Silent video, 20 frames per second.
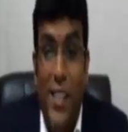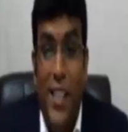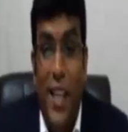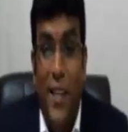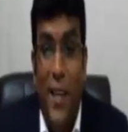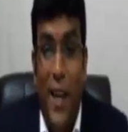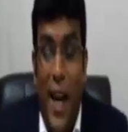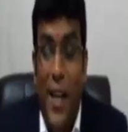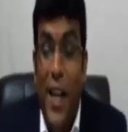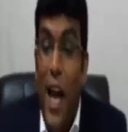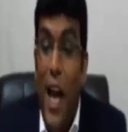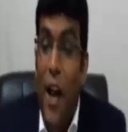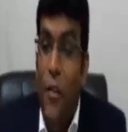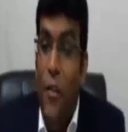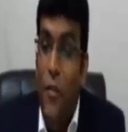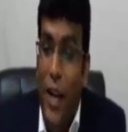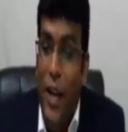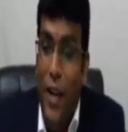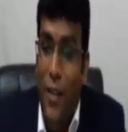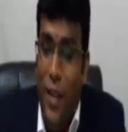that
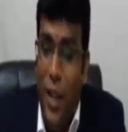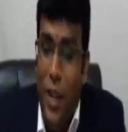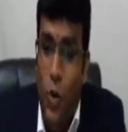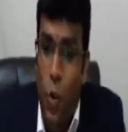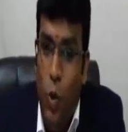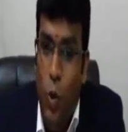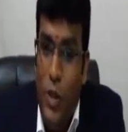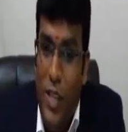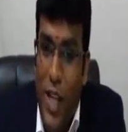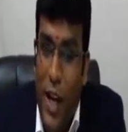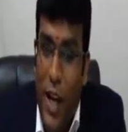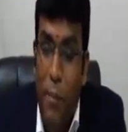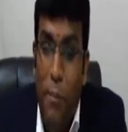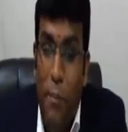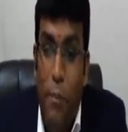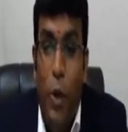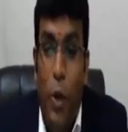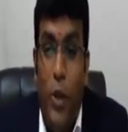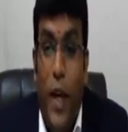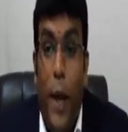whenever goods are
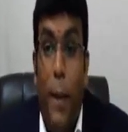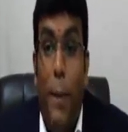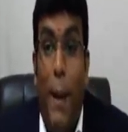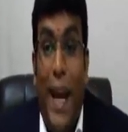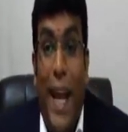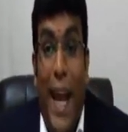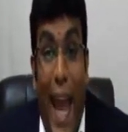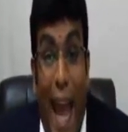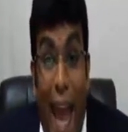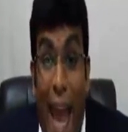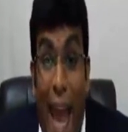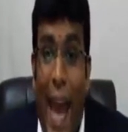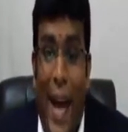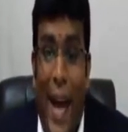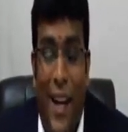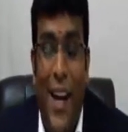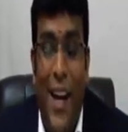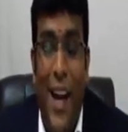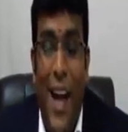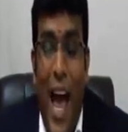imported by
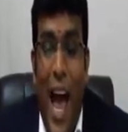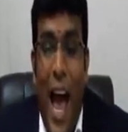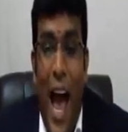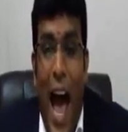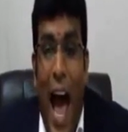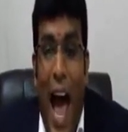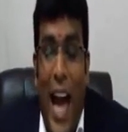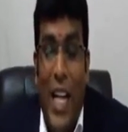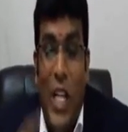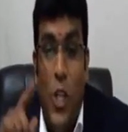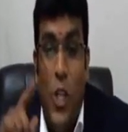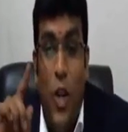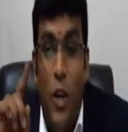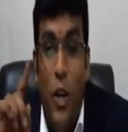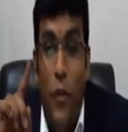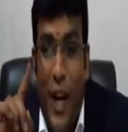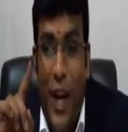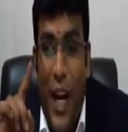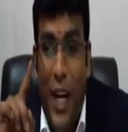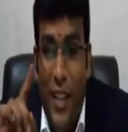air, actual
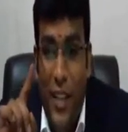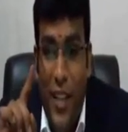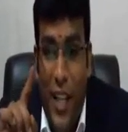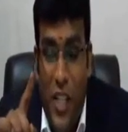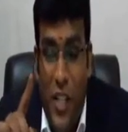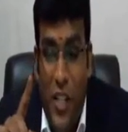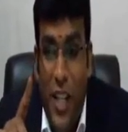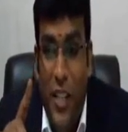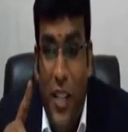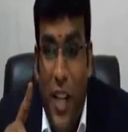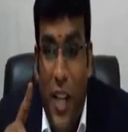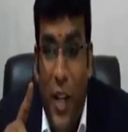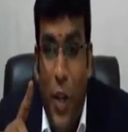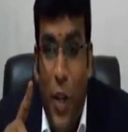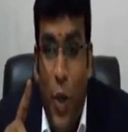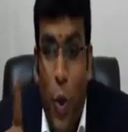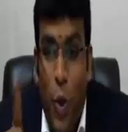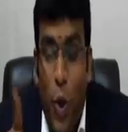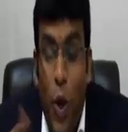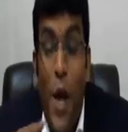freight is restricted
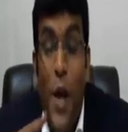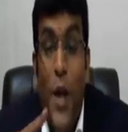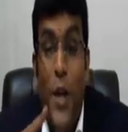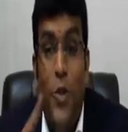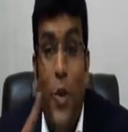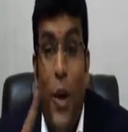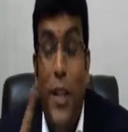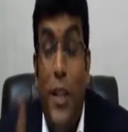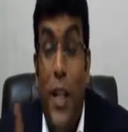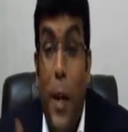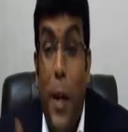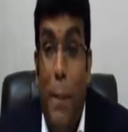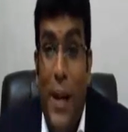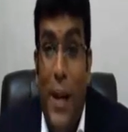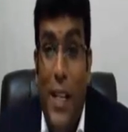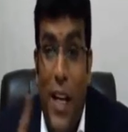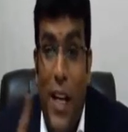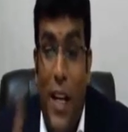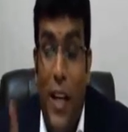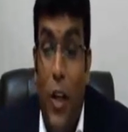to
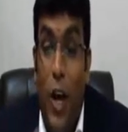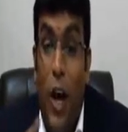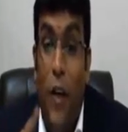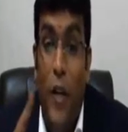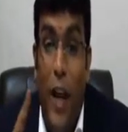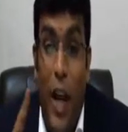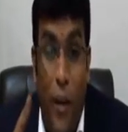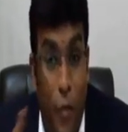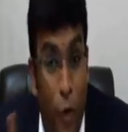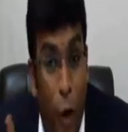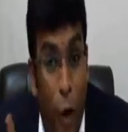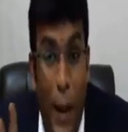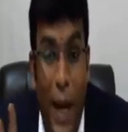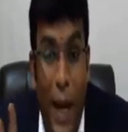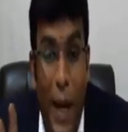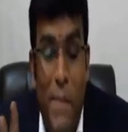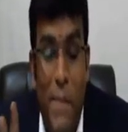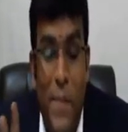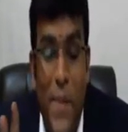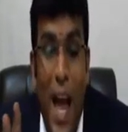20% of
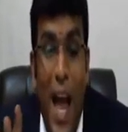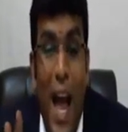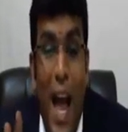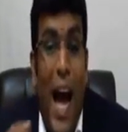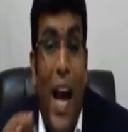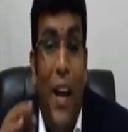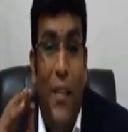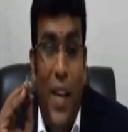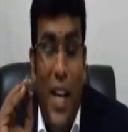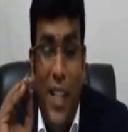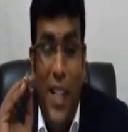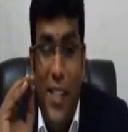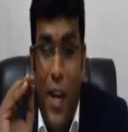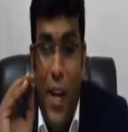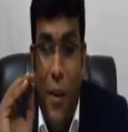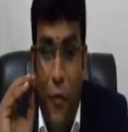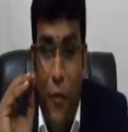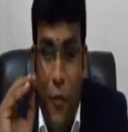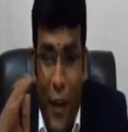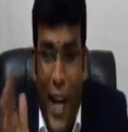FOB. And when I say
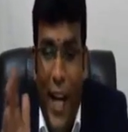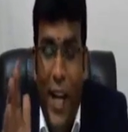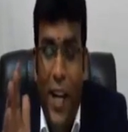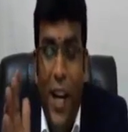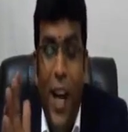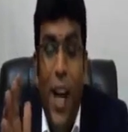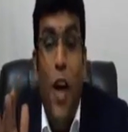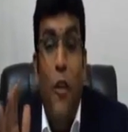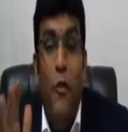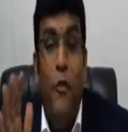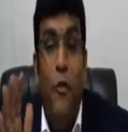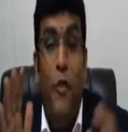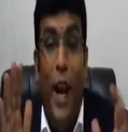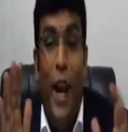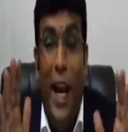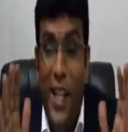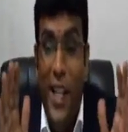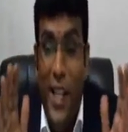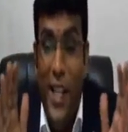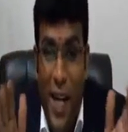
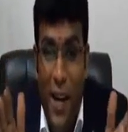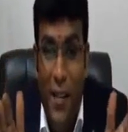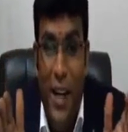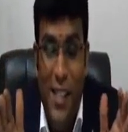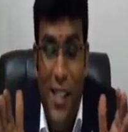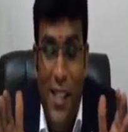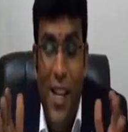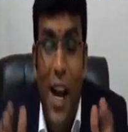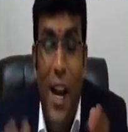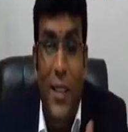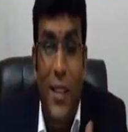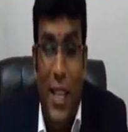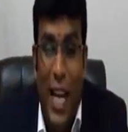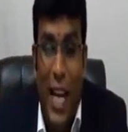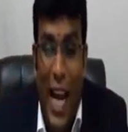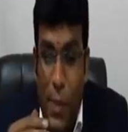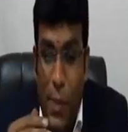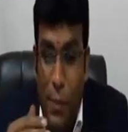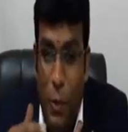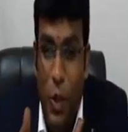freight covers
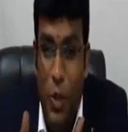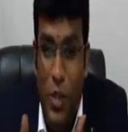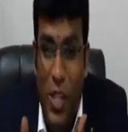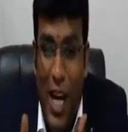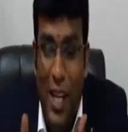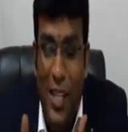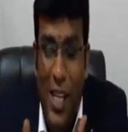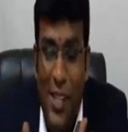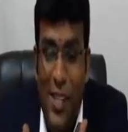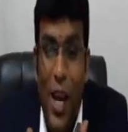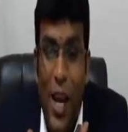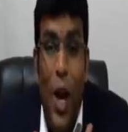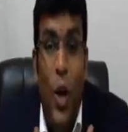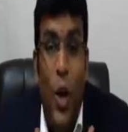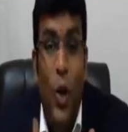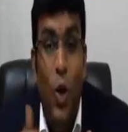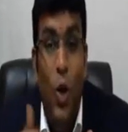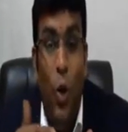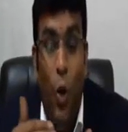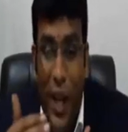transport charges,
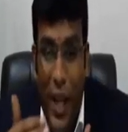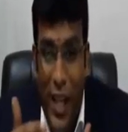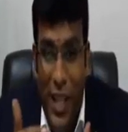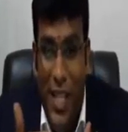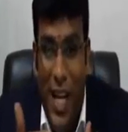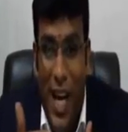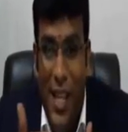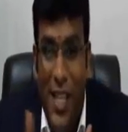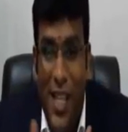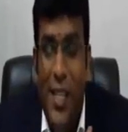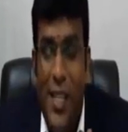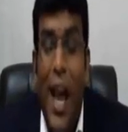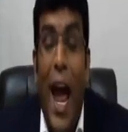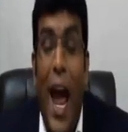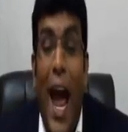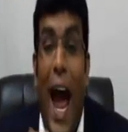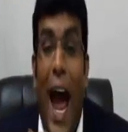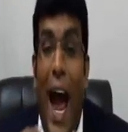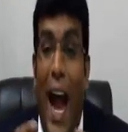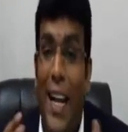loading charges,
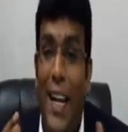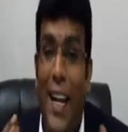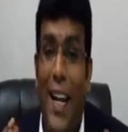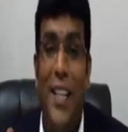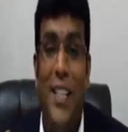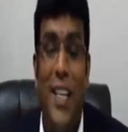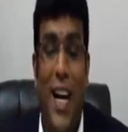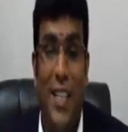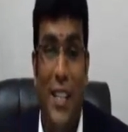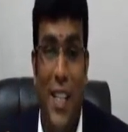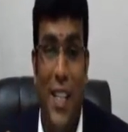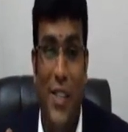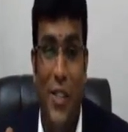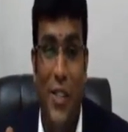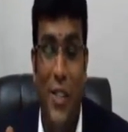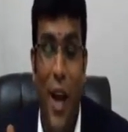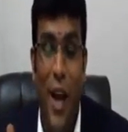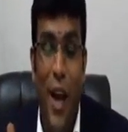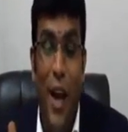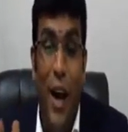handling
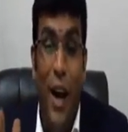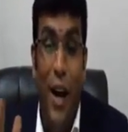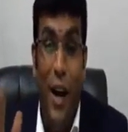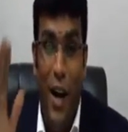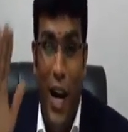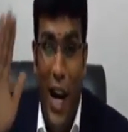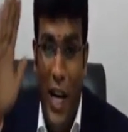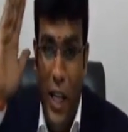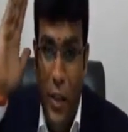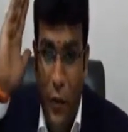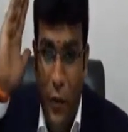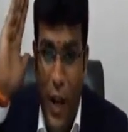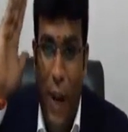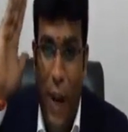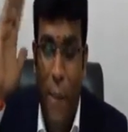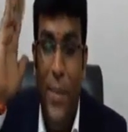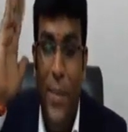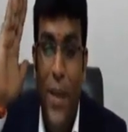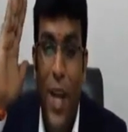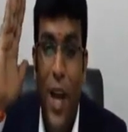charges, right
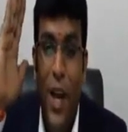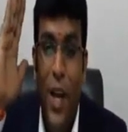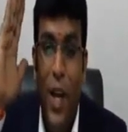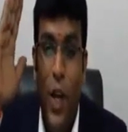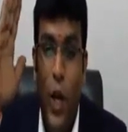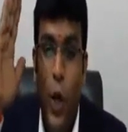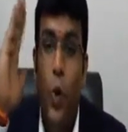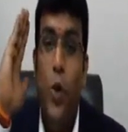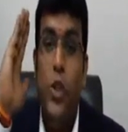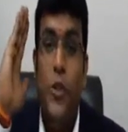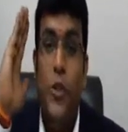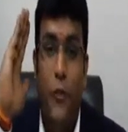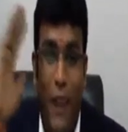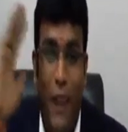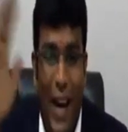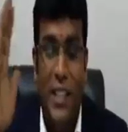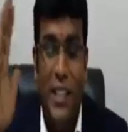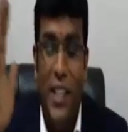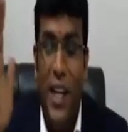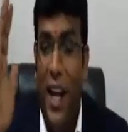from Q's
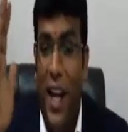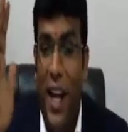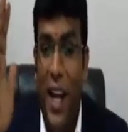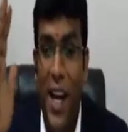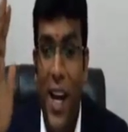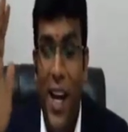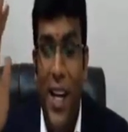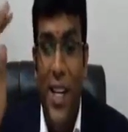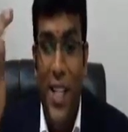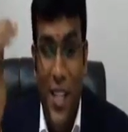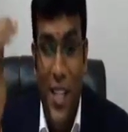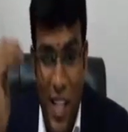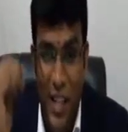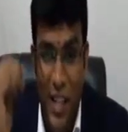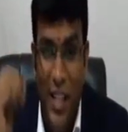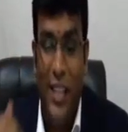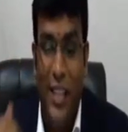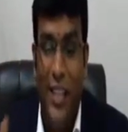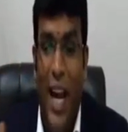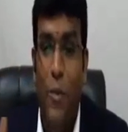factory till
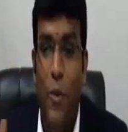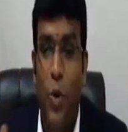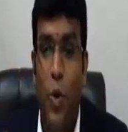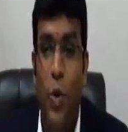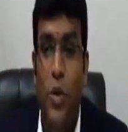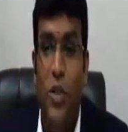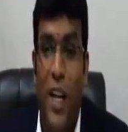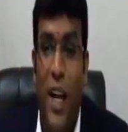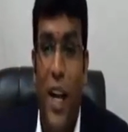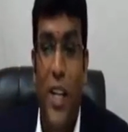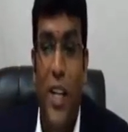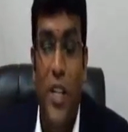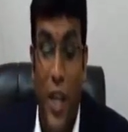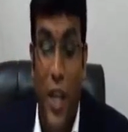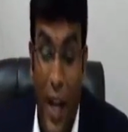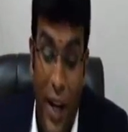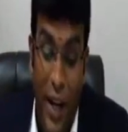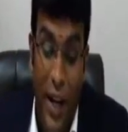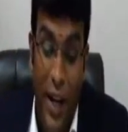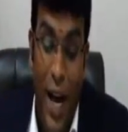the time goods reach
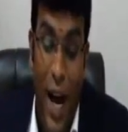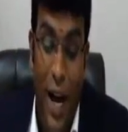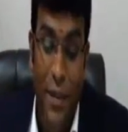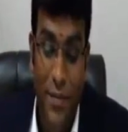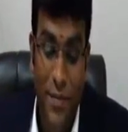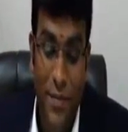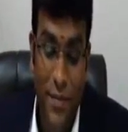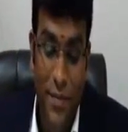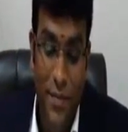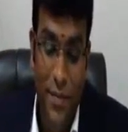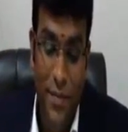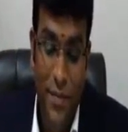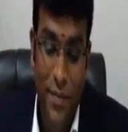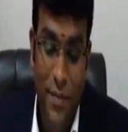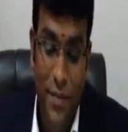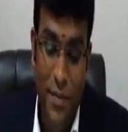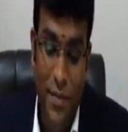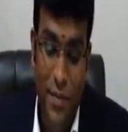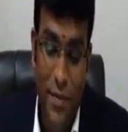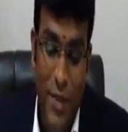India.
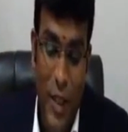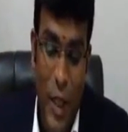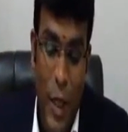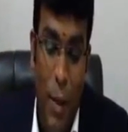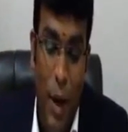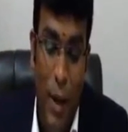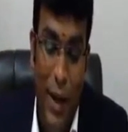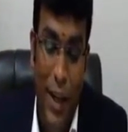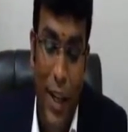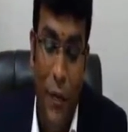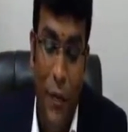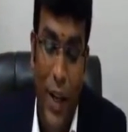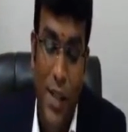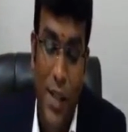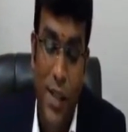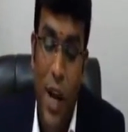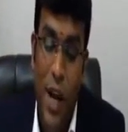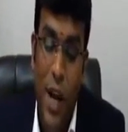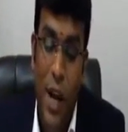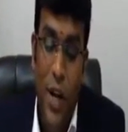Come on, my dear
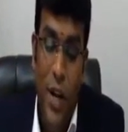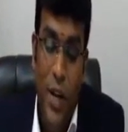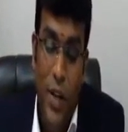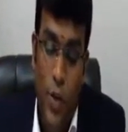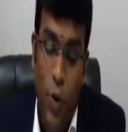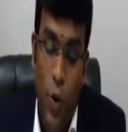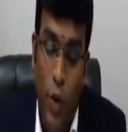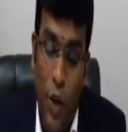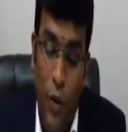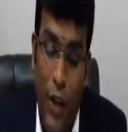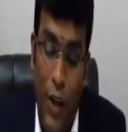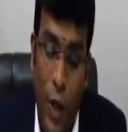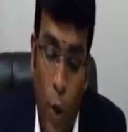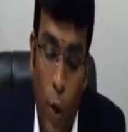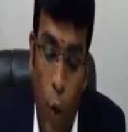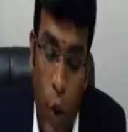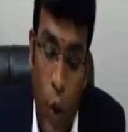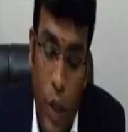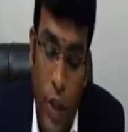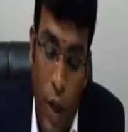friends. To give a
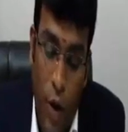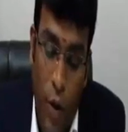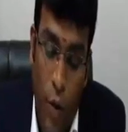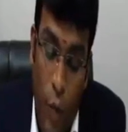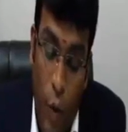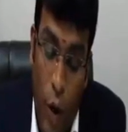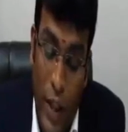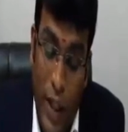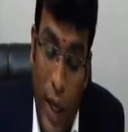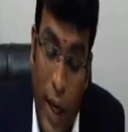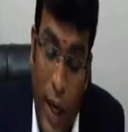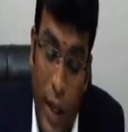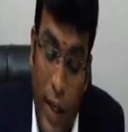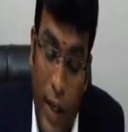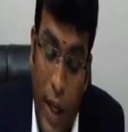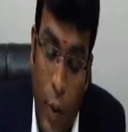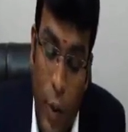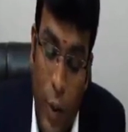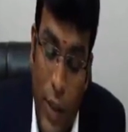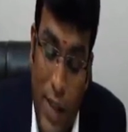note, what I can tell
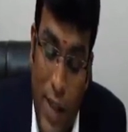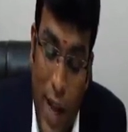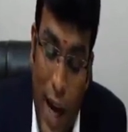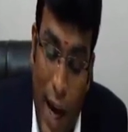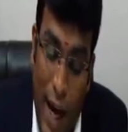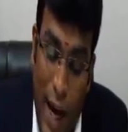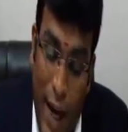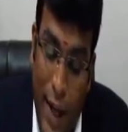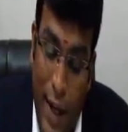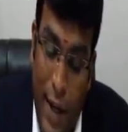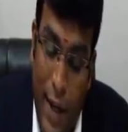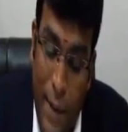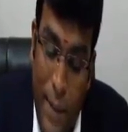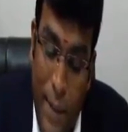you is that